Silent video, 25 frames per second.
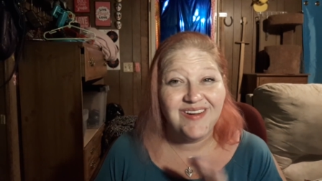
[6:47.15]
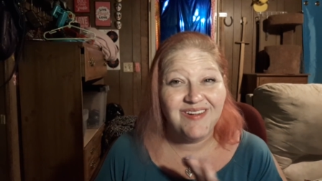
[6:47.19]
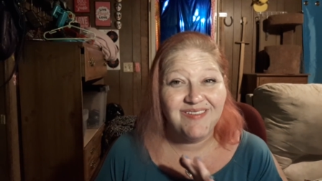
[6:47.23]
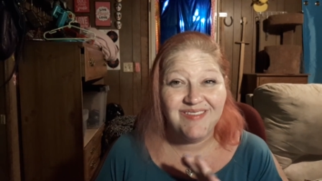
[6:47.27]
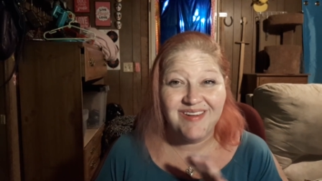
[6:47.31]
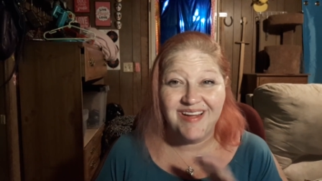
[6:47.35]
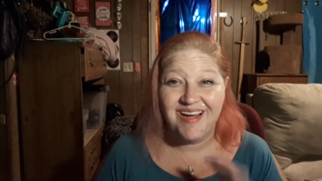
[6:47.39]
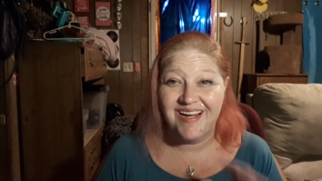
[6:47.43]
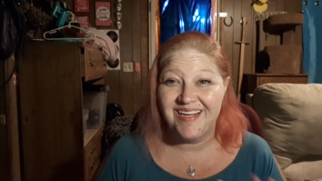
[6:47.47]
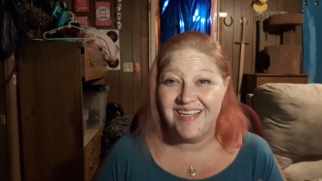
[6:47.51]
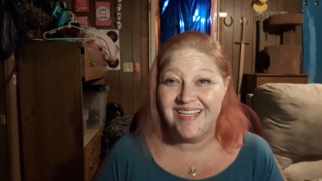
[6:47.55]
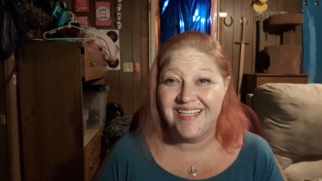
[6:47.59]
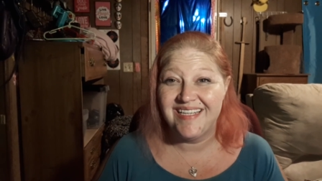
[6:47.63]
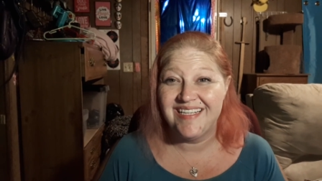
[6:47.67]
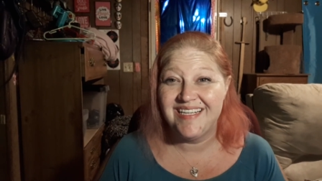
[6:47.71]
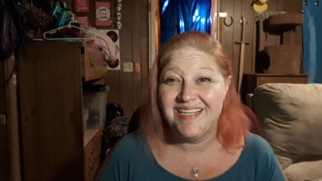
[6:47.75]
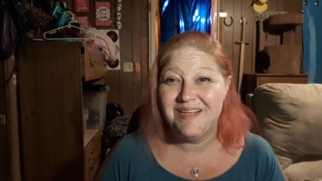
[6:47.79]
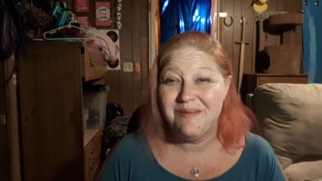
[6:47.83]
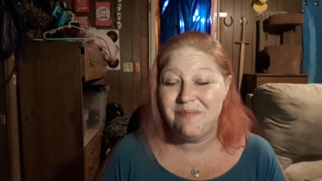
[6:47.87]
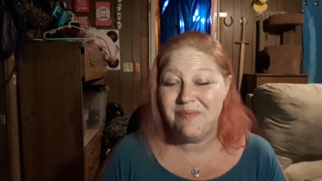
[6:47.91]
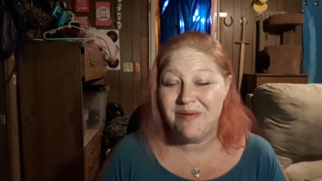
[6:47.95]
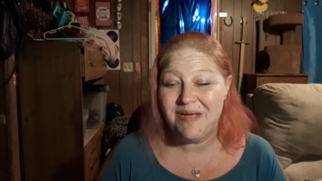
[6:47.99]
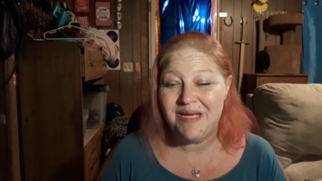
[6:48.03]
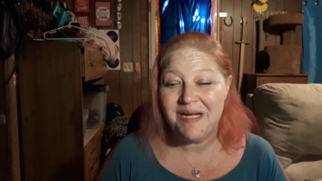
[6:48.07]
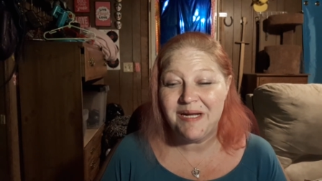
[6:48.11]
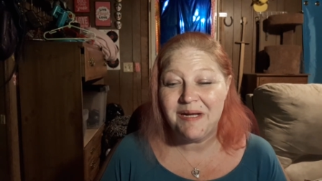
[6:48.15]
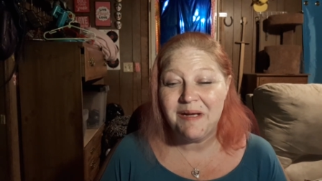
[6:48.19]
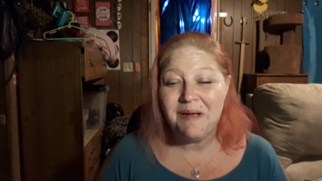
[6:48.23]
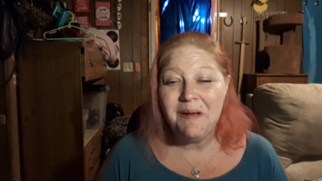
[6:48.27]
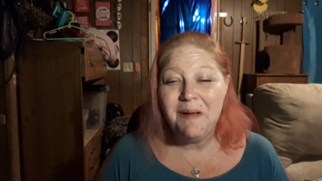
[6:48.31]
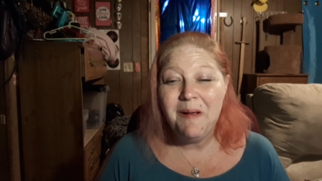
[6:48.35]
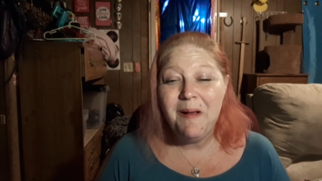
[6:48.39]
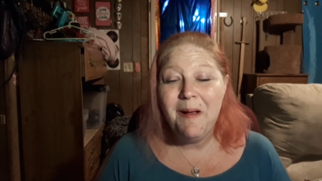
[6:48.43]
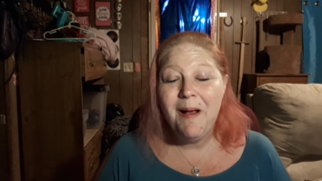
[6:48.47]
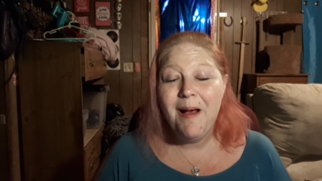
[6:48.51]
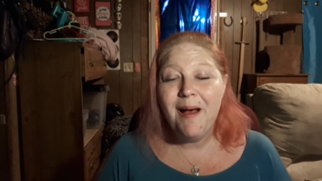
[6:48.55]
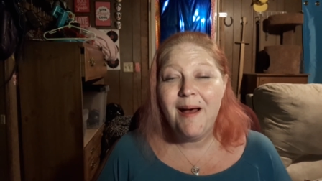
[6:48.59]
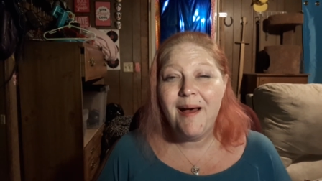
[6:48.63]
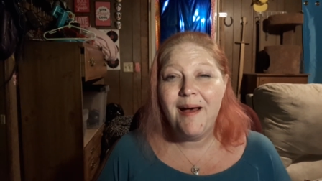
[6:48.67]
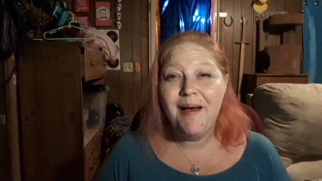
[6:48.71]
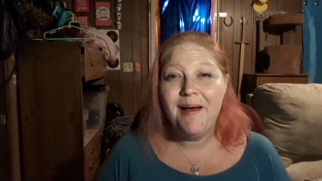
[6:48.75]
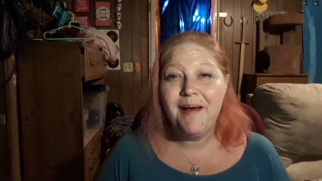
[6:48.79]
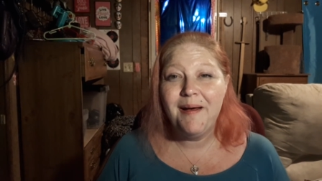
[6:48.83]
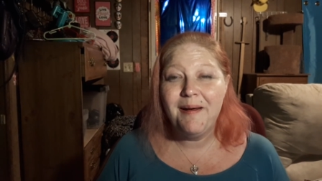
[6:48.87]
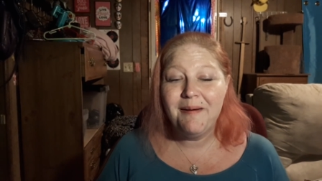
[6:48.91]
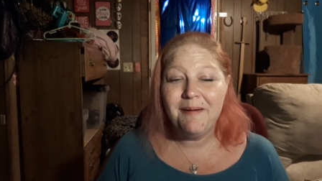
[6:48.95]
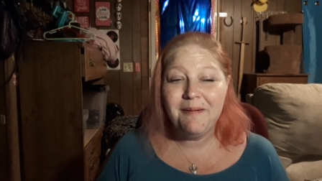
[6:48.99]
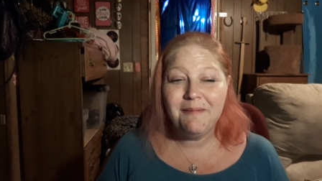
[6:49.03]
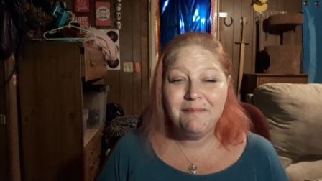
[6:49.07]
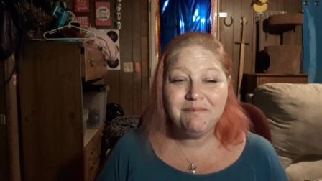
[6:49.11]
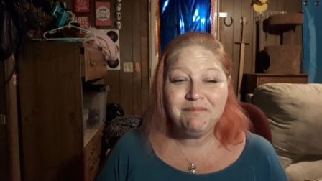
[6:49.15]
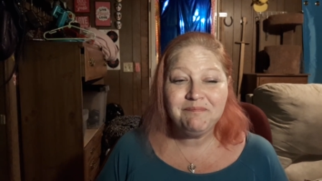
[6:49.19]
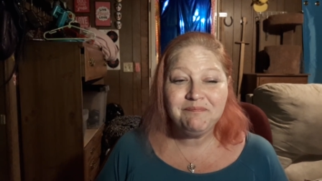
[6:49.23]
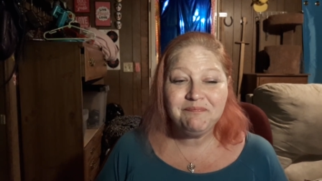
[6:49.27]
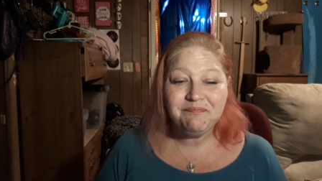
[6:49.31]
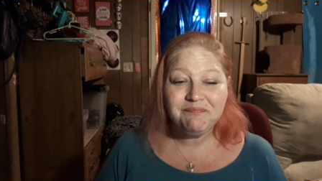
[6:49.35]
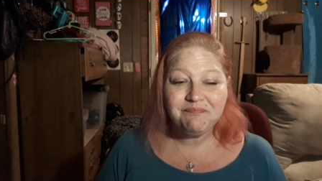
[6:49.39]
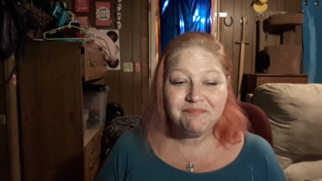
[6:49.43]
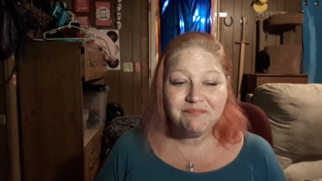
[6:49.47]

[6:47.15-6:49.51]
I'm not going to nitpick. Um,